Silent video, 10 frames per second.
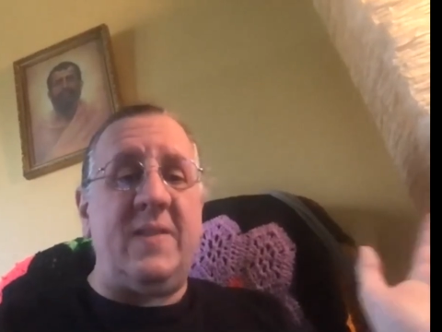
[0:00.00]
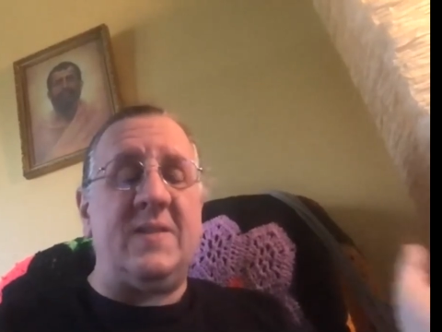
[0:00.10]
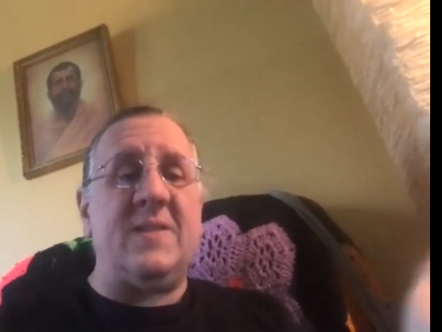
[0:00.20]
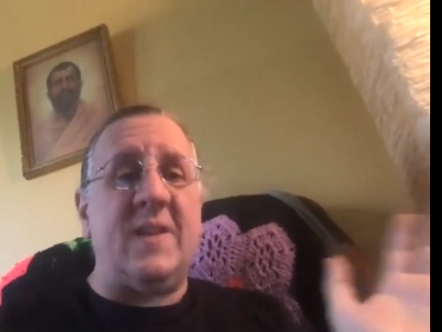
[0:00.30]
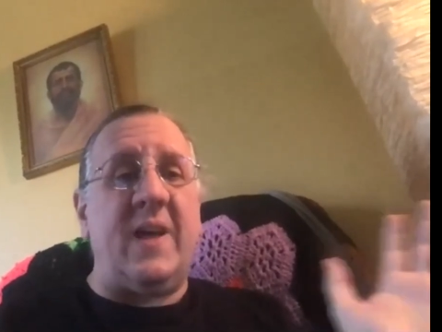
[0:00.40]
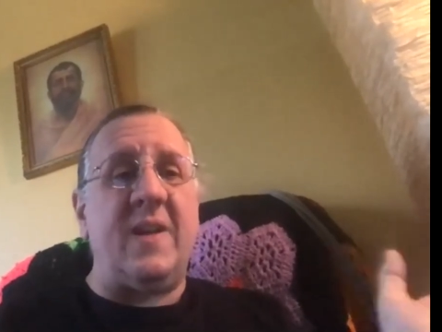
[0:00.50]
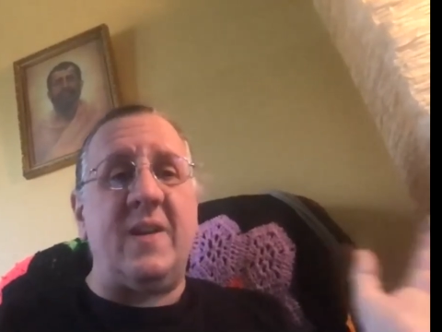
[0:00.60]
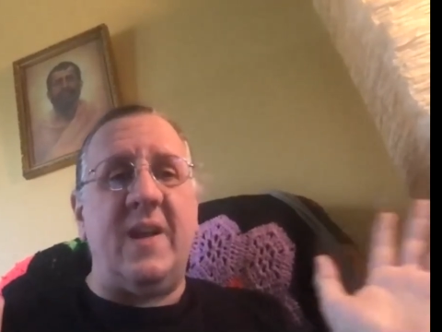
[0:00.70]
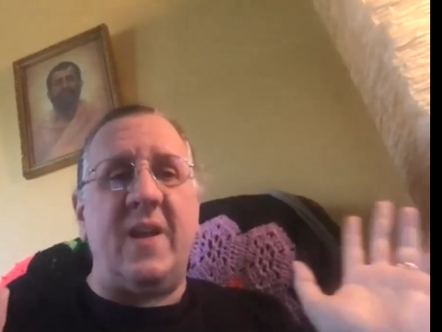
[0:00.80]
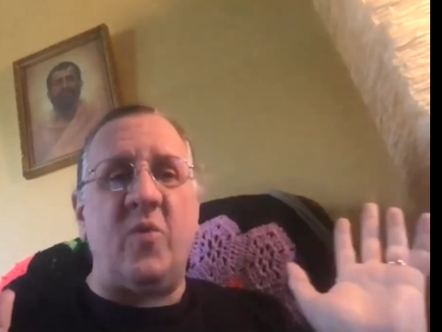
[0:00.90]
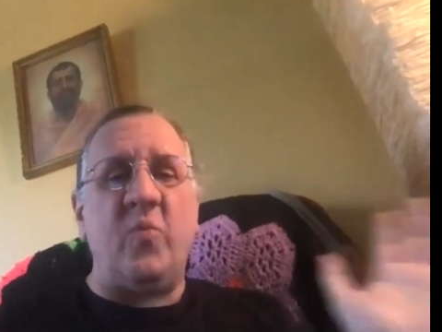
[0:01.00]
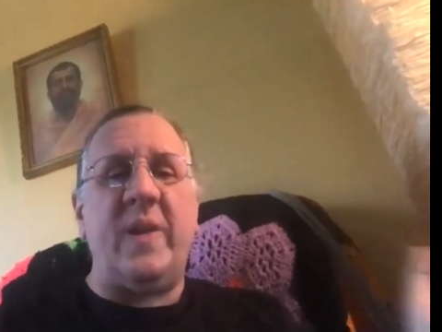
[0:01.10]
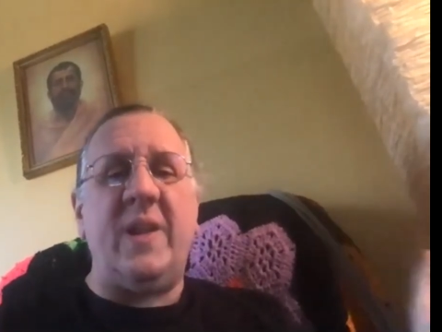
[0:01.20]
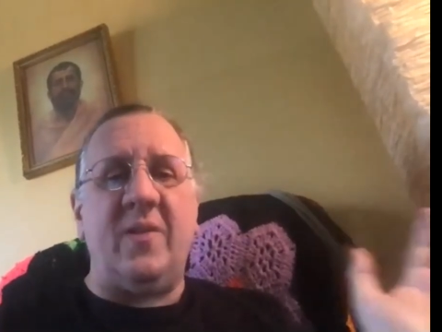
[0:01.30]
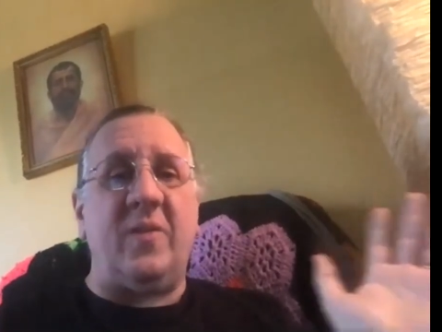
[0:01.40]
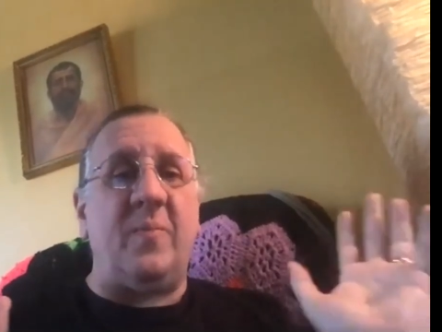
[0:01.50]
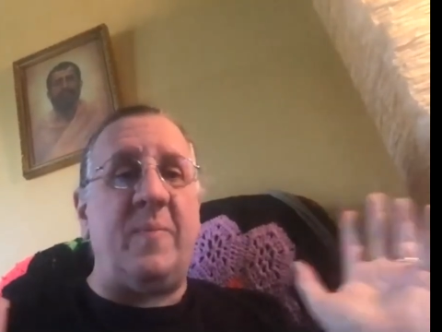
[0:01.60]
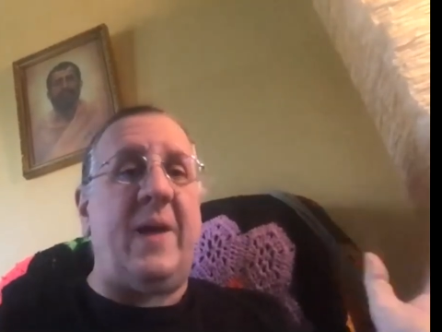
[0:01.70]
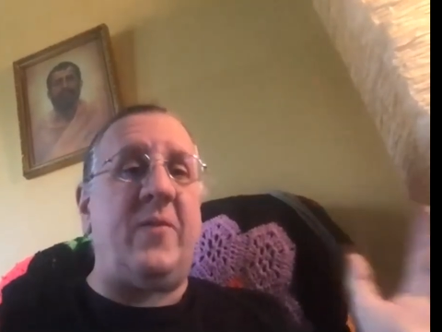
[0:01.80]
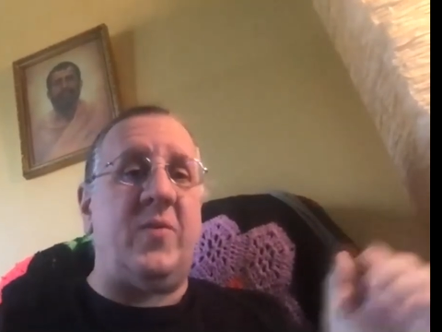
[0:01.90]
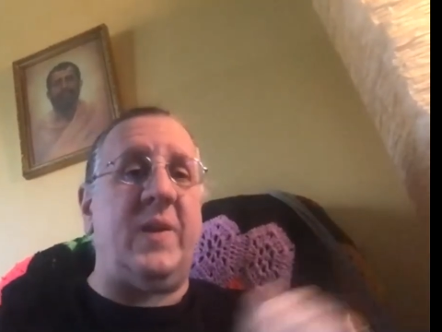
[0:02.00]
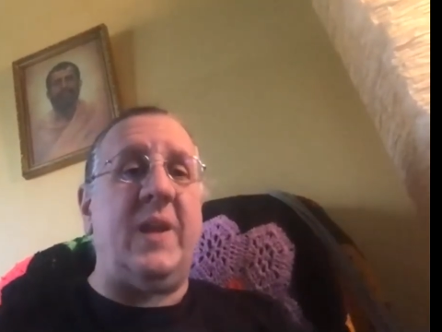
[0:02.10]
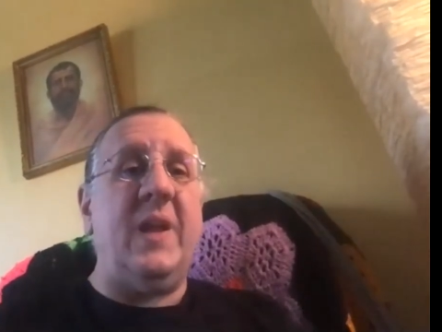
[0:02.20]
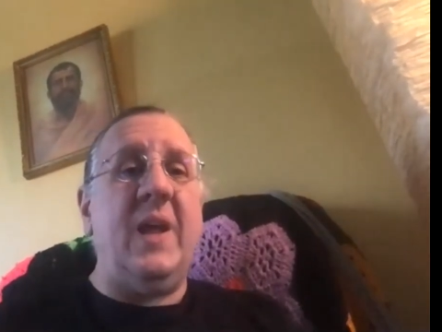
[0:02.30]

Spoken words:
This is not a real boundary.